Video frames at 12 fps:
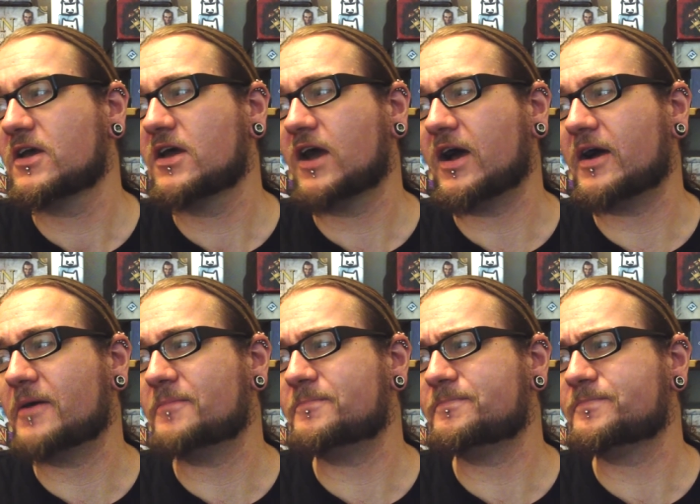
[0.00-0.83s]

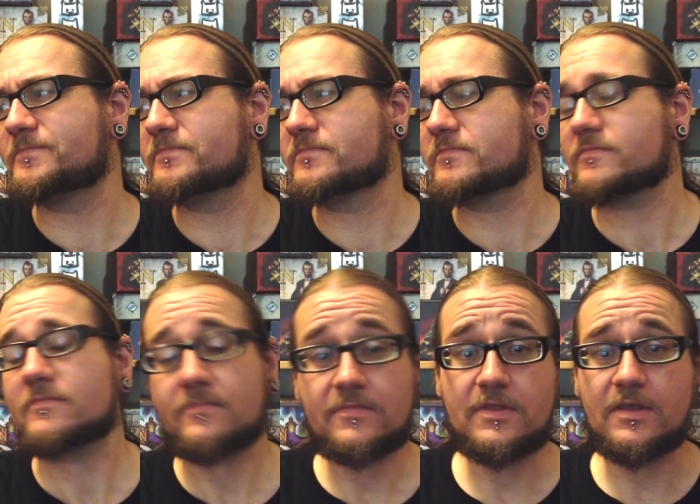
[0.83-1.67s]
Um,
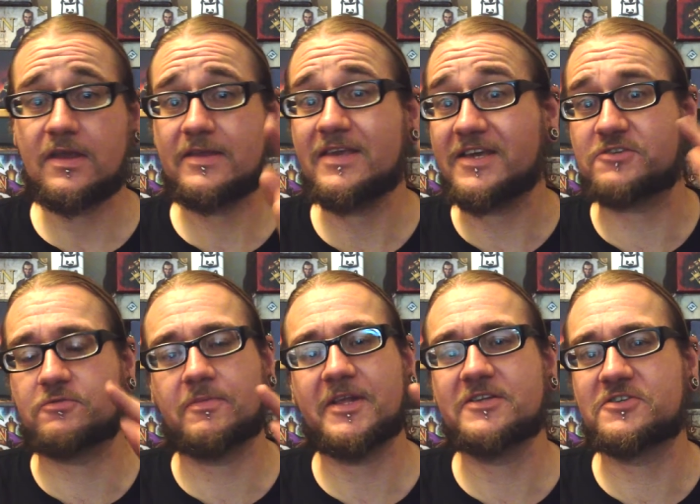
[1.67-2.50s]
yes, we
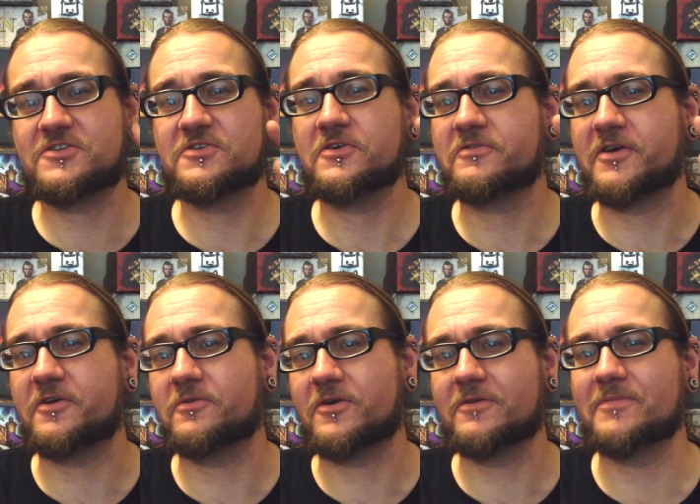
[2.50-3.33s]
played
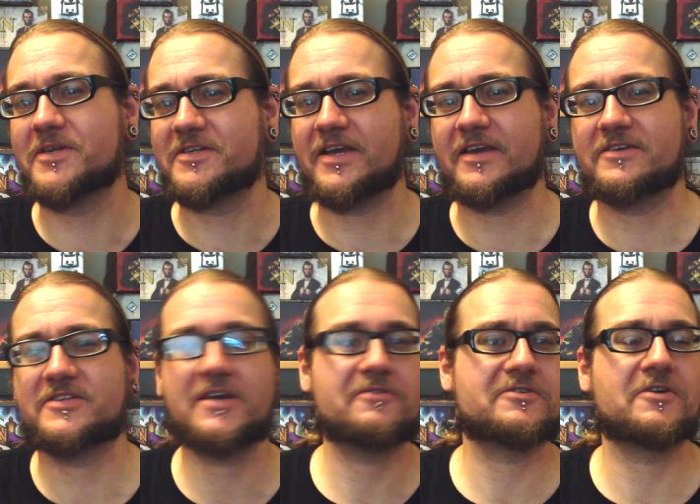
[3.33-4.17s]
Tsuro on Monday.
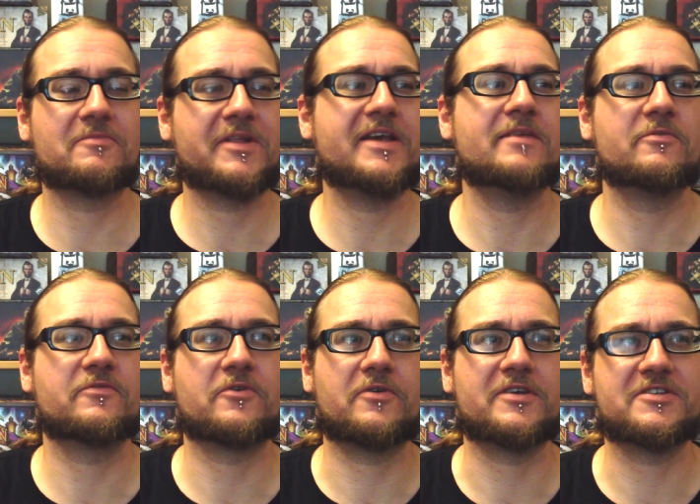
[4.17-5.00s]
Sarah had not played it
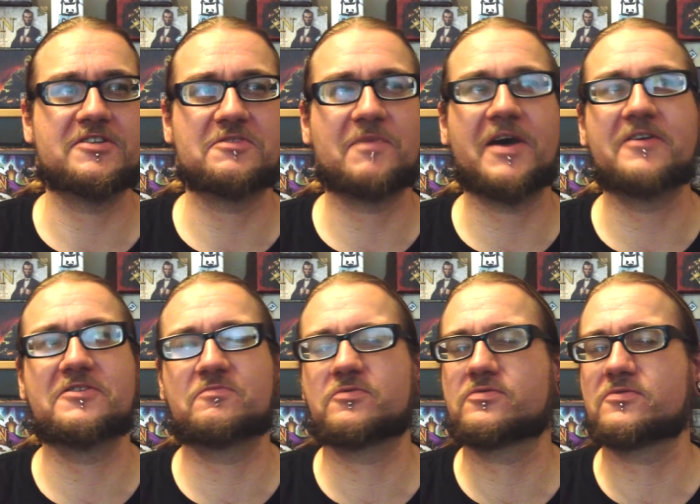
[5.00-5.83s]
before, and it's inspired us
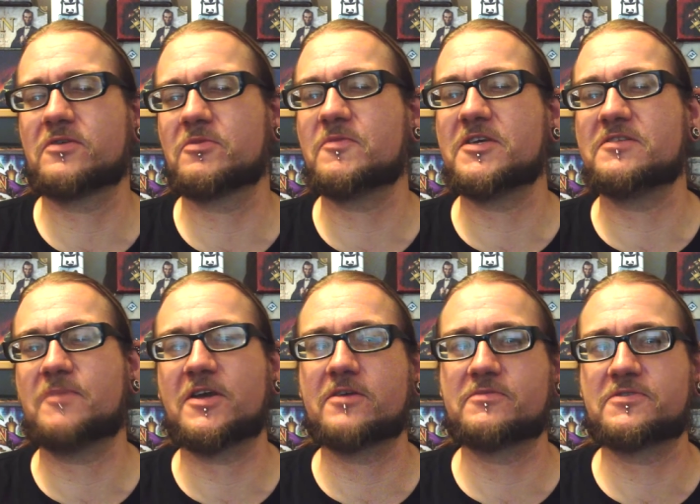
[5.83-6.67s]
probably to
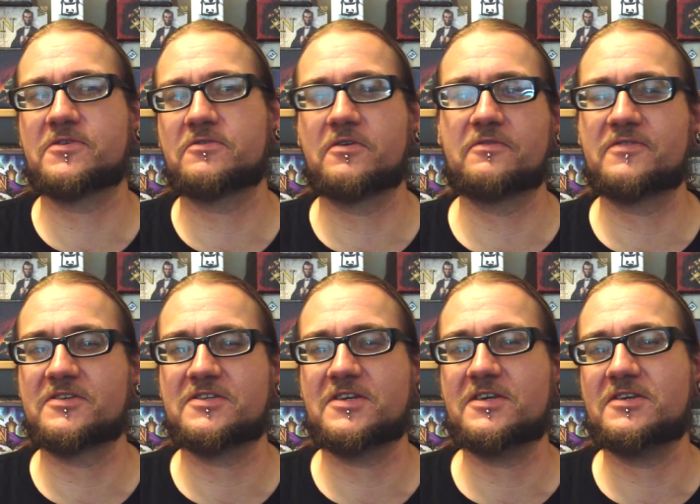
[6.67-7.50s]
pick up Tsuro of the
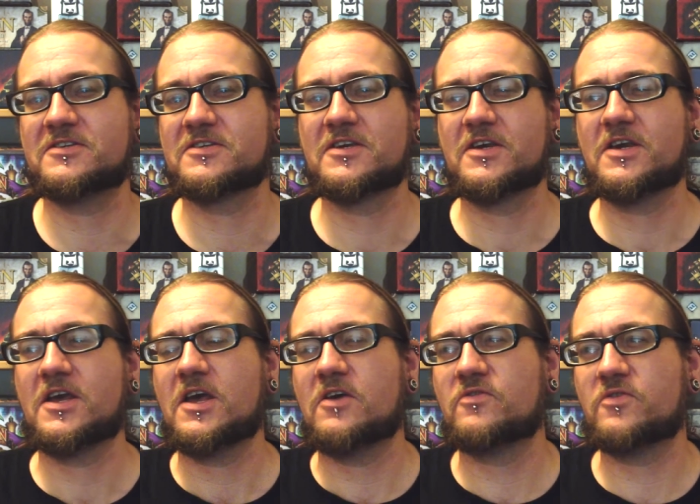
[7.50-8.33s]
Seas
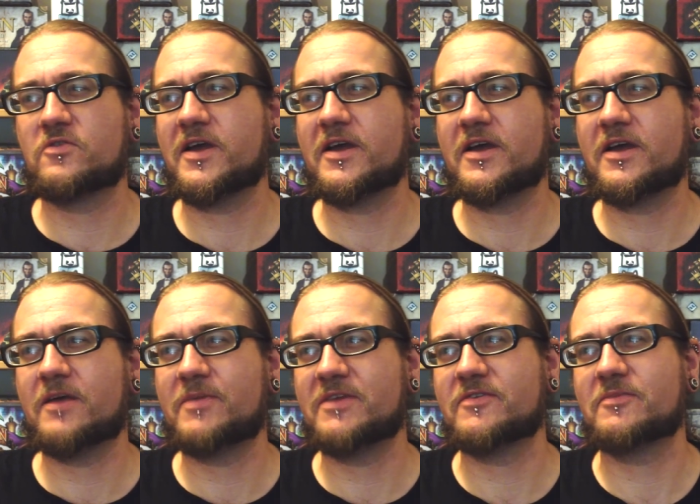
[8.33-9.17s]
for a, a
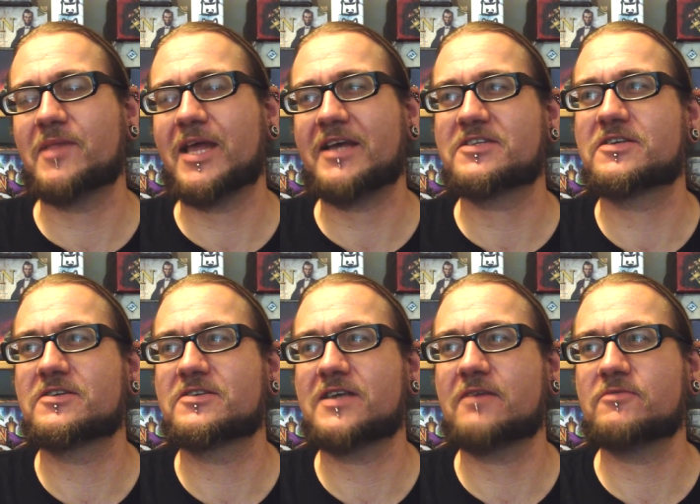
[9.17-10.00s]
bit of a blast
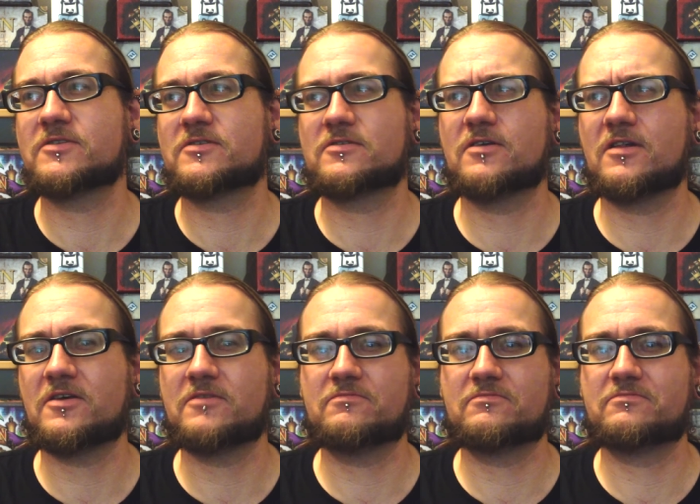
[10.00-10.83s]
because that one's a
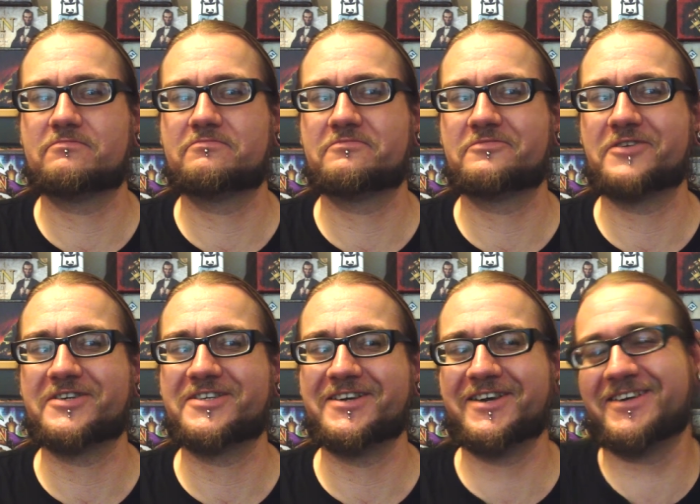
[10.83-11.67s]
lot
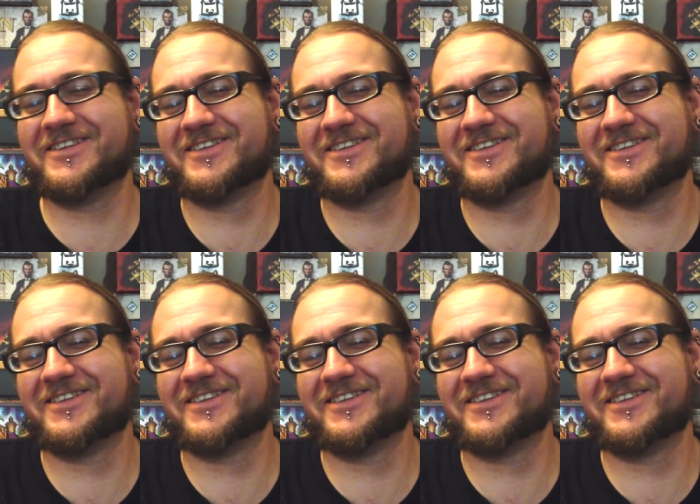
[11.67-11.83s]
prettier.